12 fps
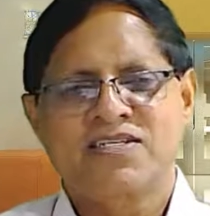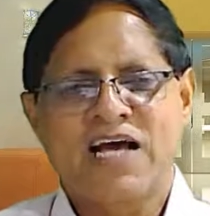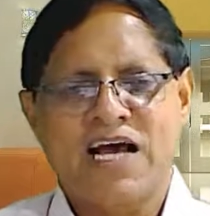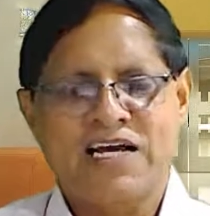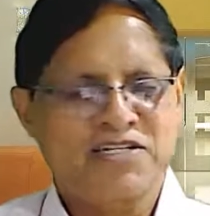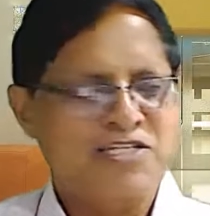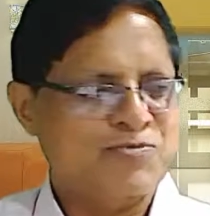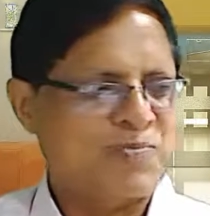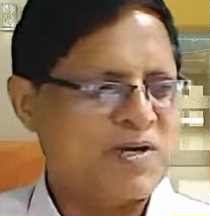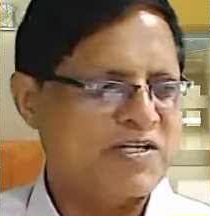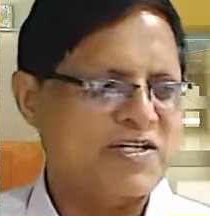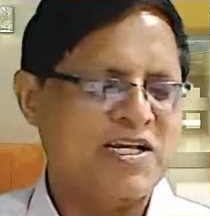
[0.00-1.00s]
And this
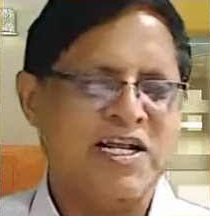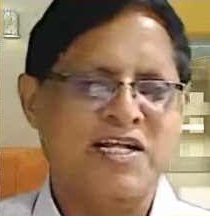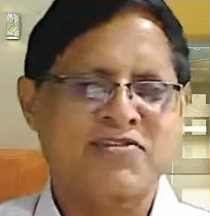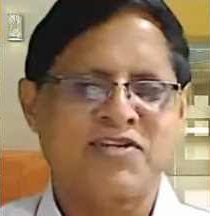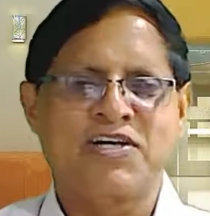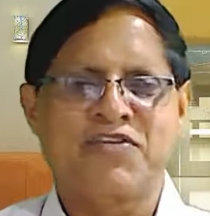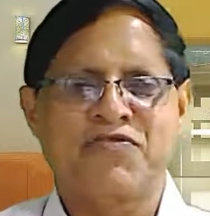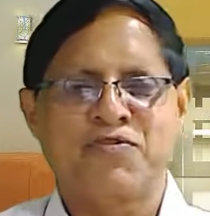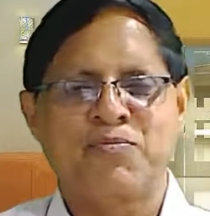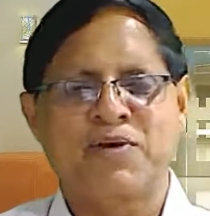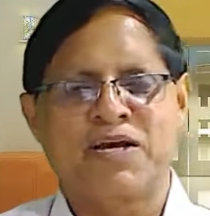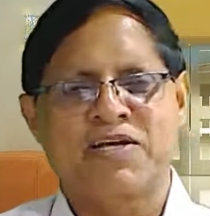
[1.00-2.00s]
particular thing, if you
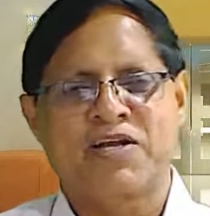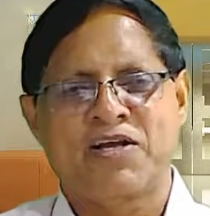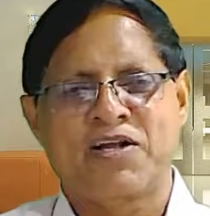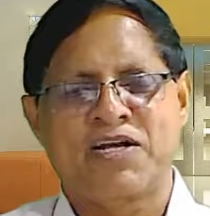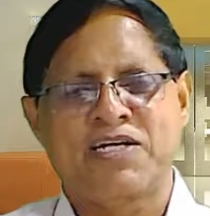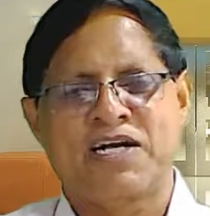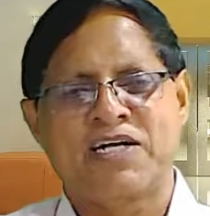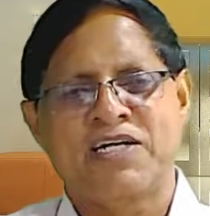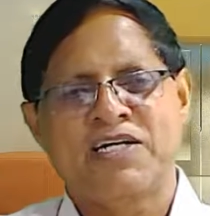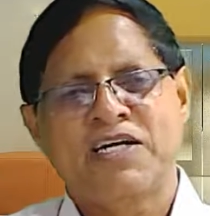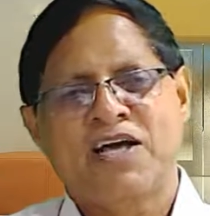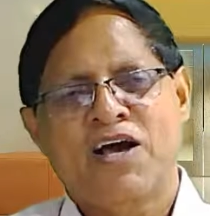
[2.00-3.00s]
make regulated,
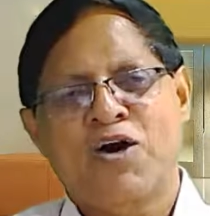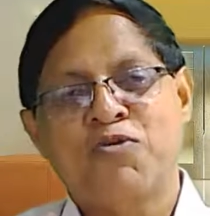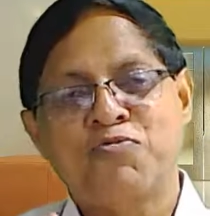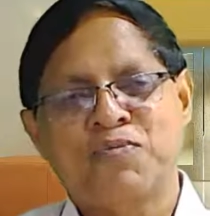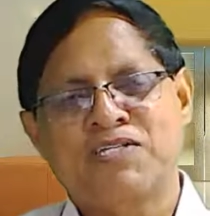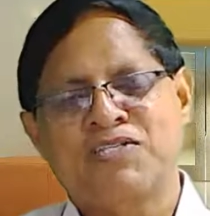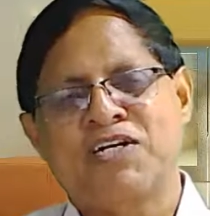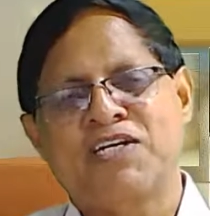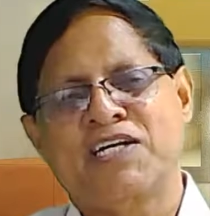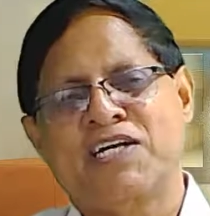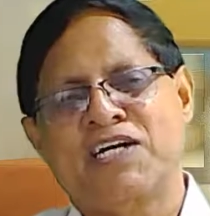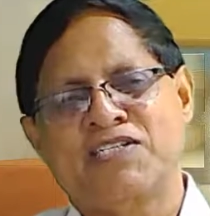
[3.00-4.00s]
how much
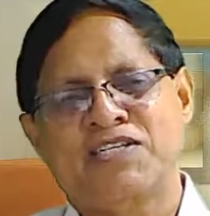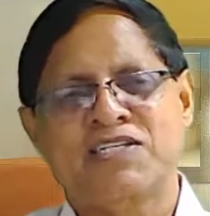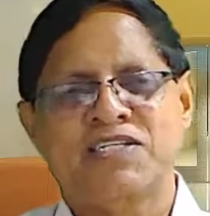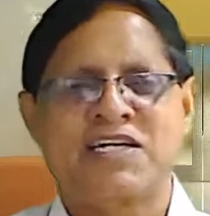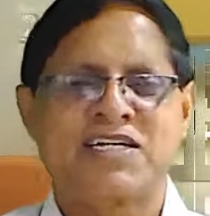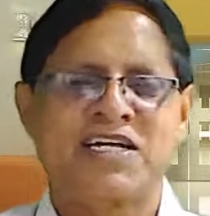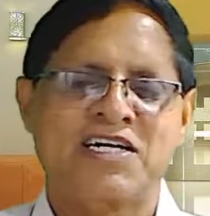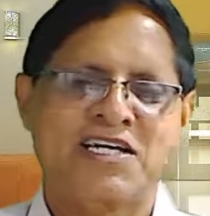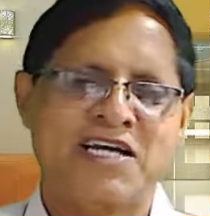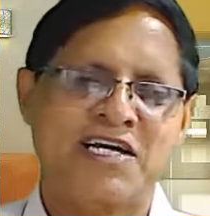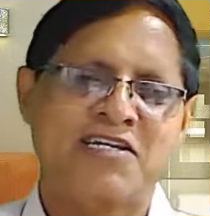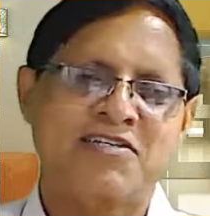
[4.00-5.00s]
litigation that can
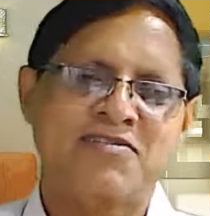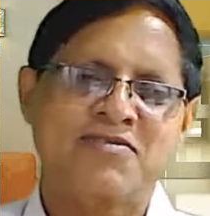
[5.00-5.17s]
take?